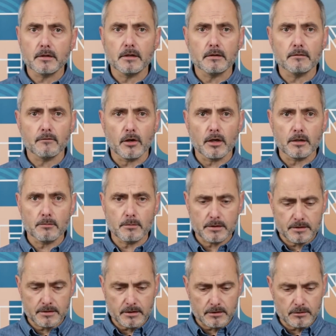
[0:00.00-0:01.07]

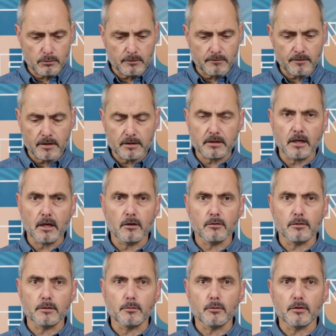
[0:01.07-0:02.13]
environments that we find now
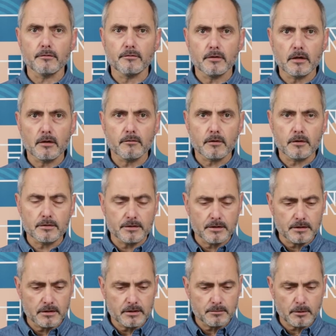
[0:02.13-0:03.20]
on the periphery of our cities,